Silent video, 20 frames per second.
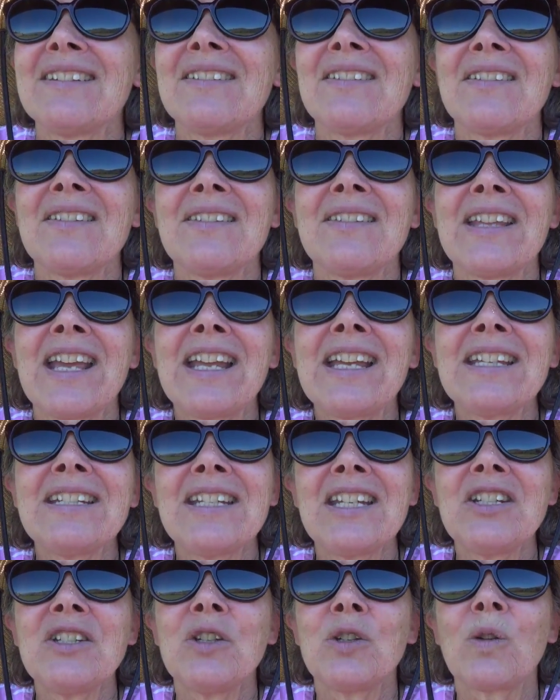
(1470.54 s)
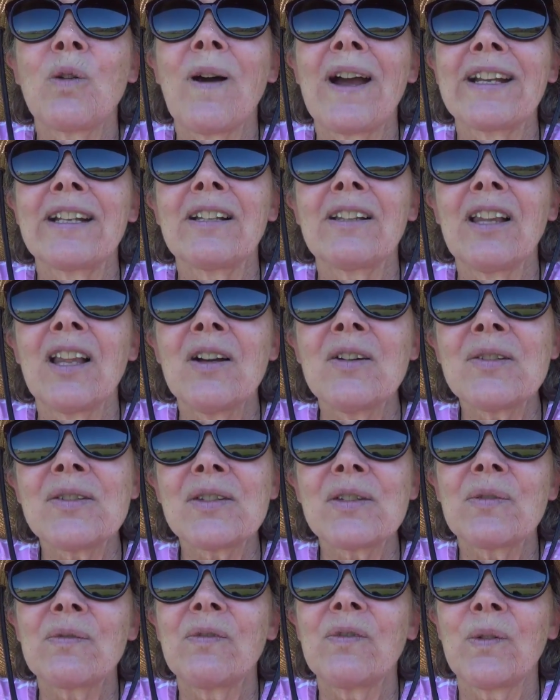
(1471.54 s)
they continued quite
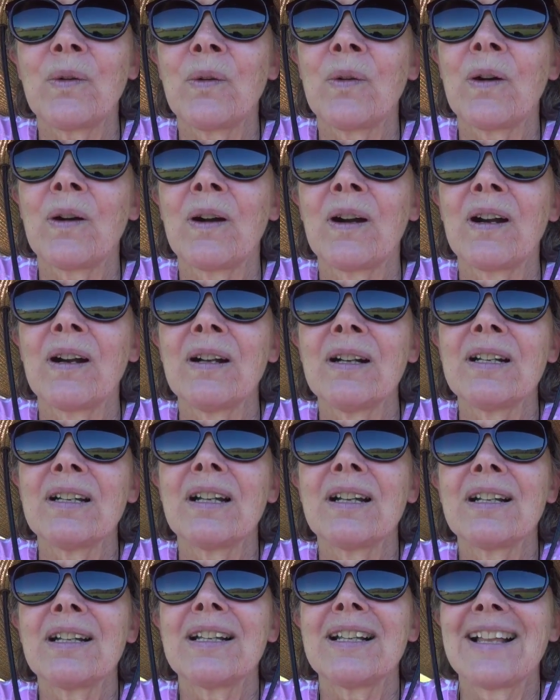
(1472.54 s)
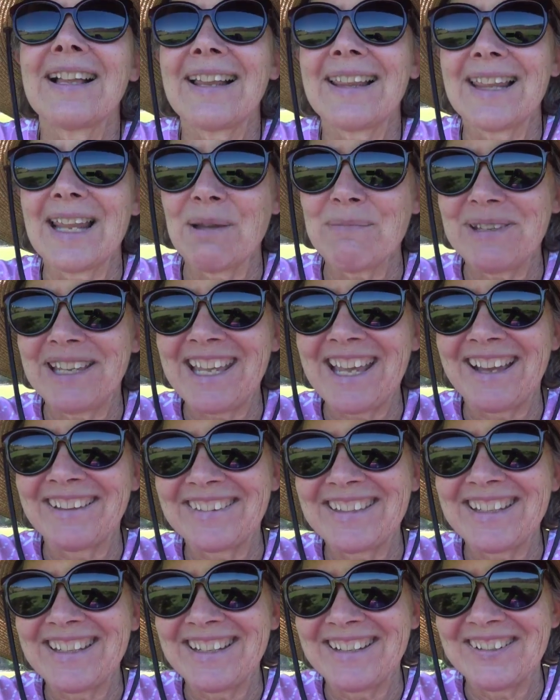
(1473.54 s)
close for, let me count
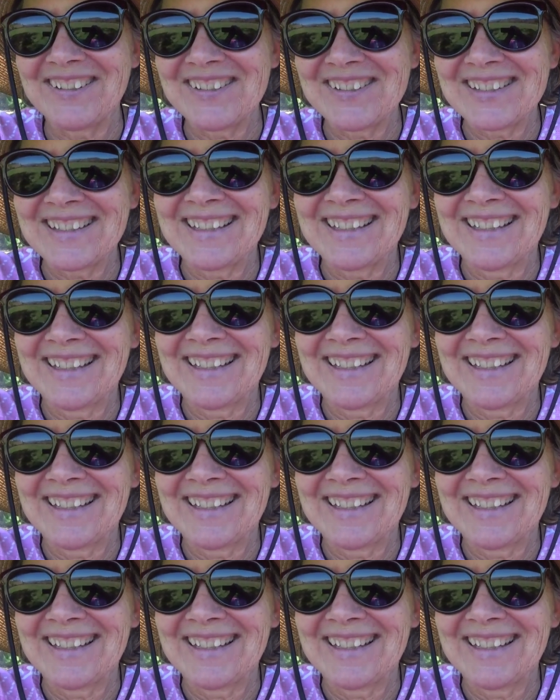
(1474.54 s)
the years,